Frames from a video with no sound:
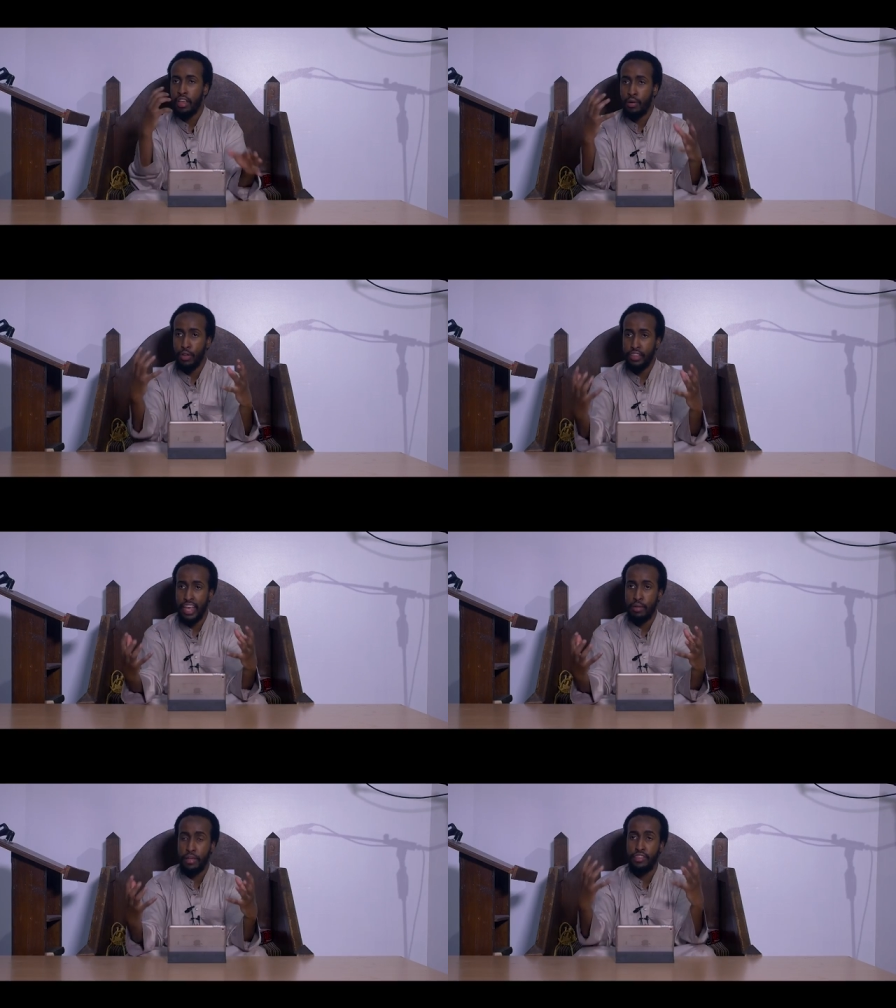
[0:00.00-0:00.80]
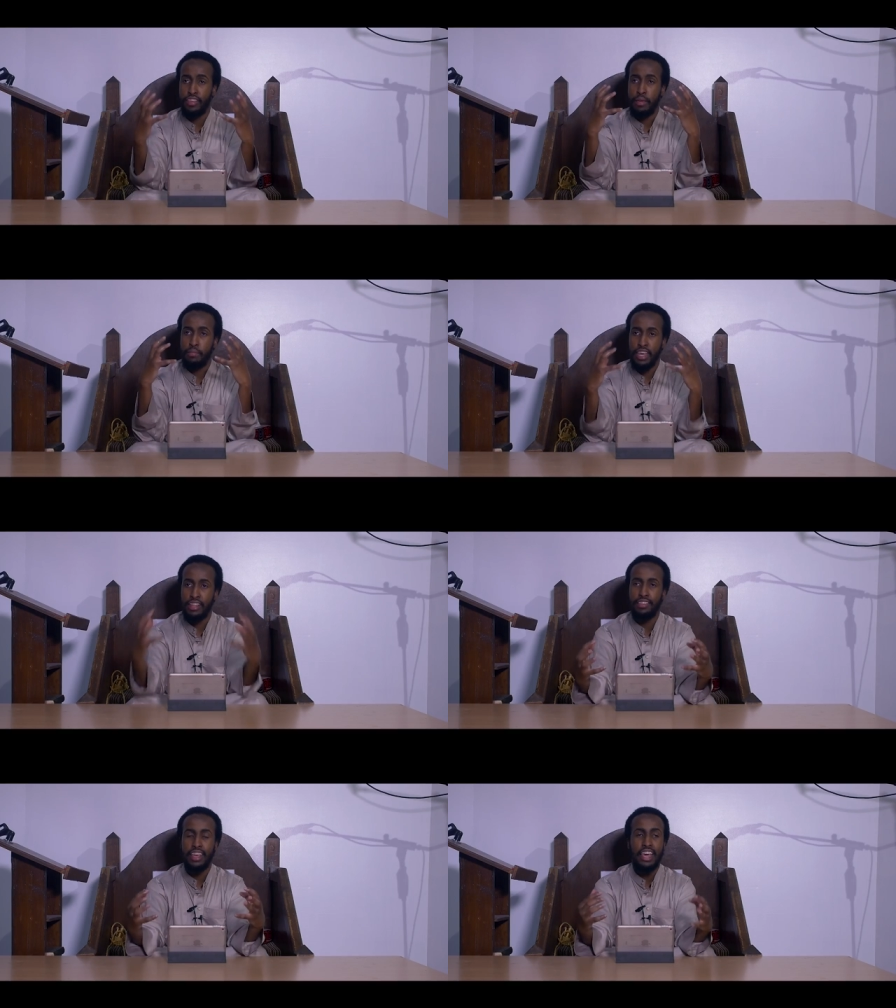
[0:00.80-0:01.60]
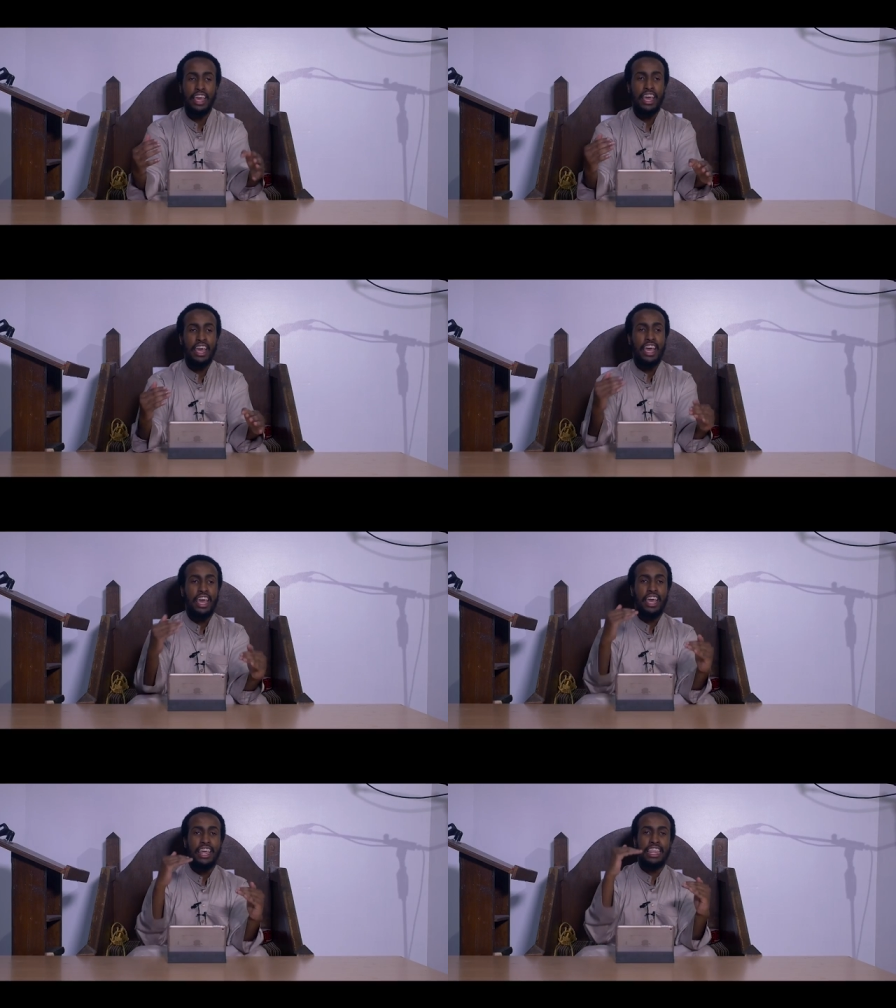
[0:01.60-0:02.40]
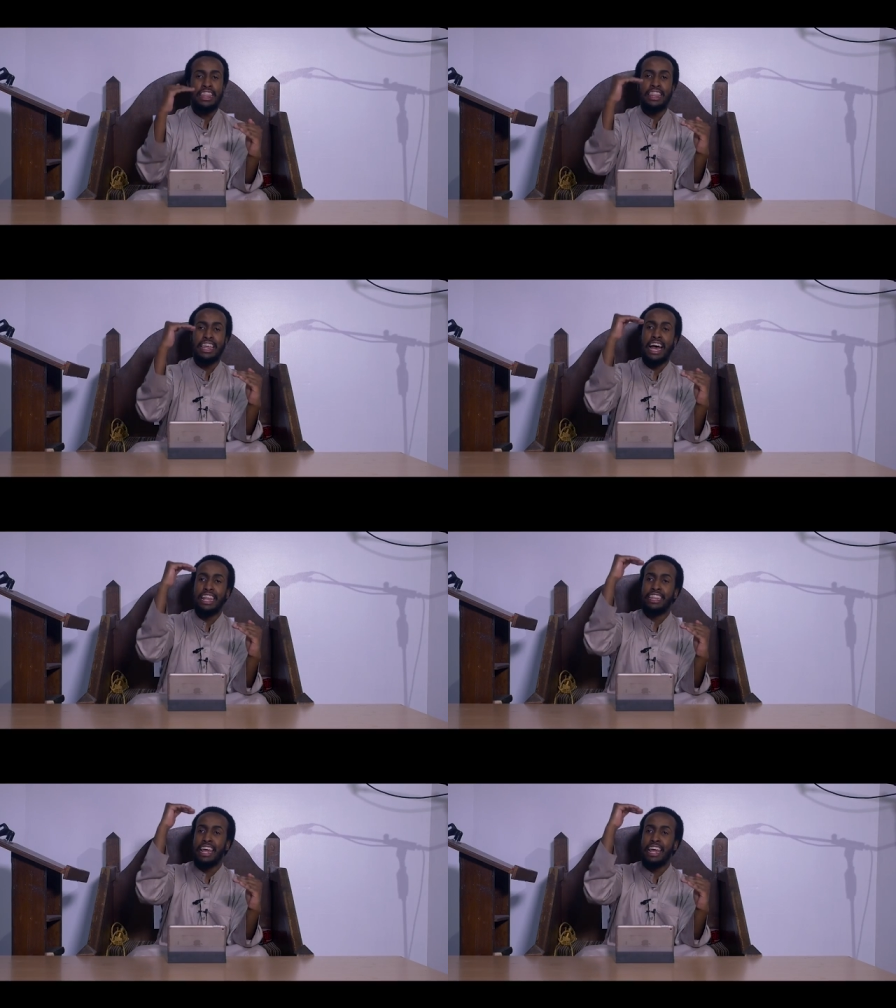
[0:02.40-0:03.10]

are we all together, brothers? It means that